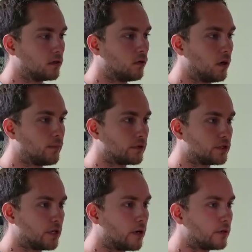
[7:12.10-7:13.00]
go up our
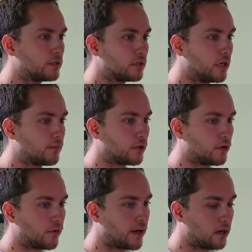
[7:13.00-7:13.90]
stairs, and I'm going to
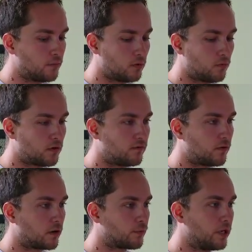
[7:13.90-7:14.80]
grab one of
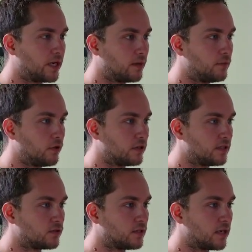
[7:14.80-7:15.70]
our pre-canned buildings.
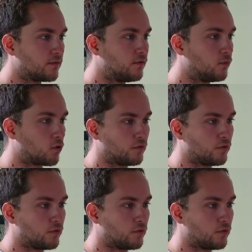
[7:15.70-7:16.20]
These will take a few more